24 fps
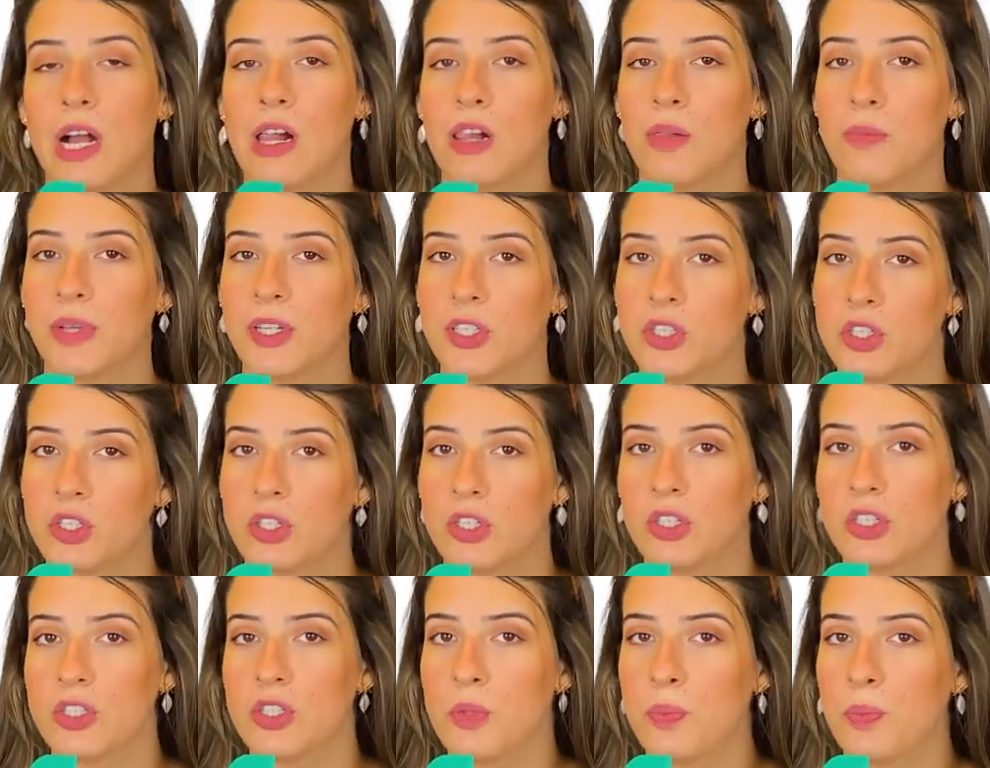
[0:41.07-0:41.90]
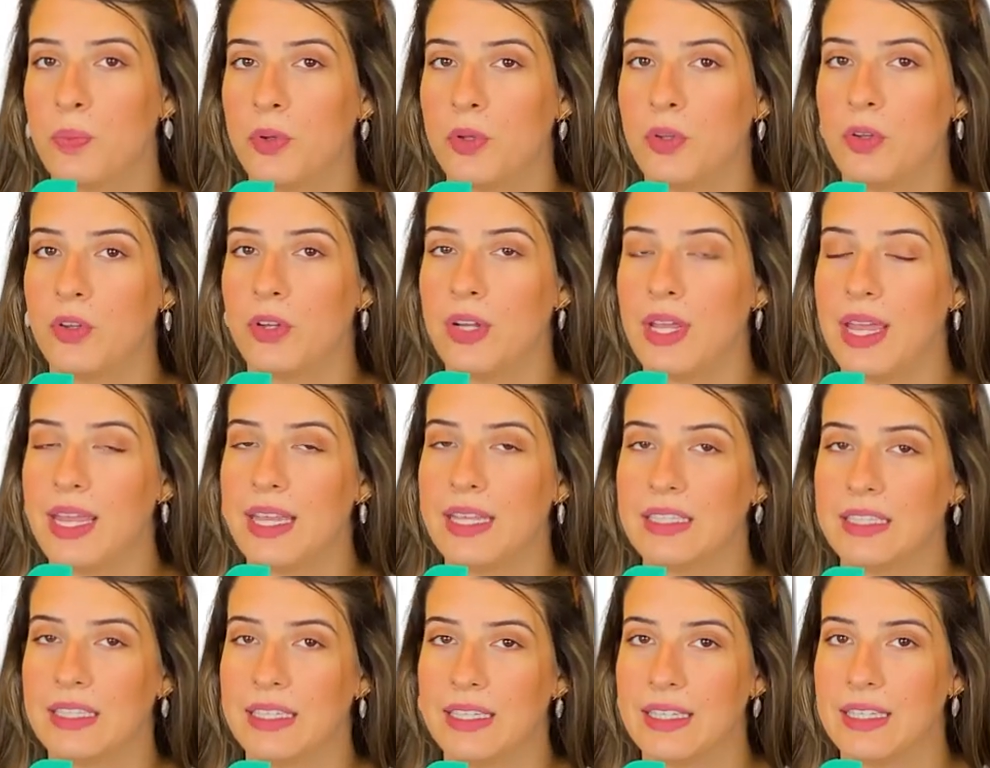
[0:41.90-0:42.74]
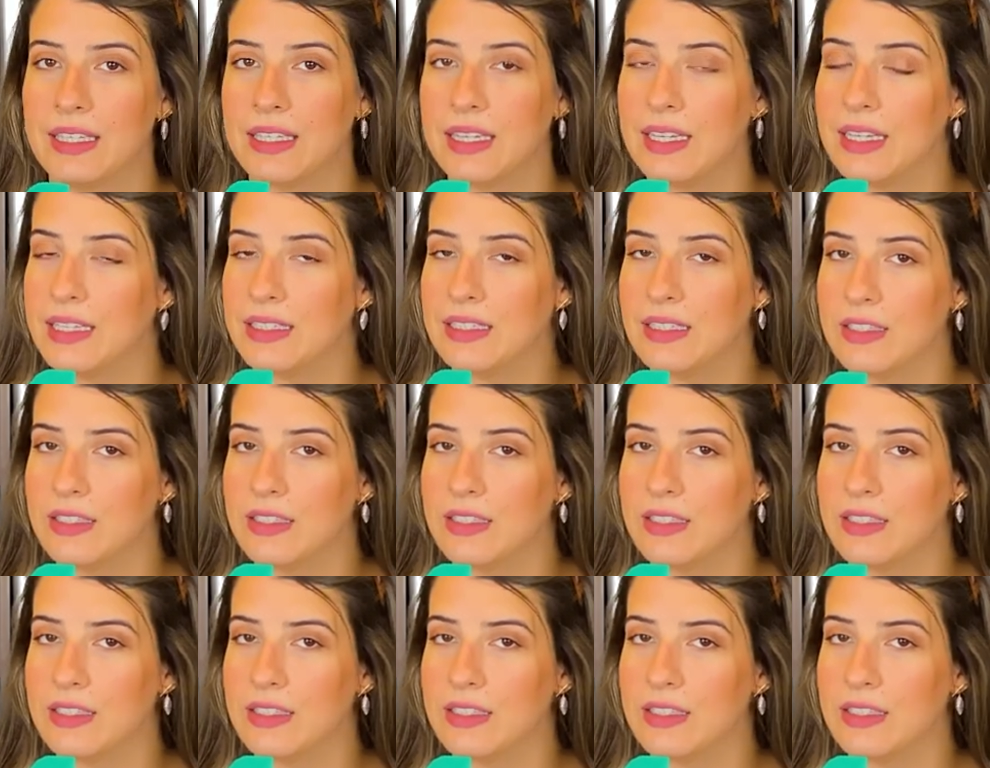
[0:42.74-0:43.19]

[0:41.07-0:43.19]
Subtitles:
I'll make sure to put a link in the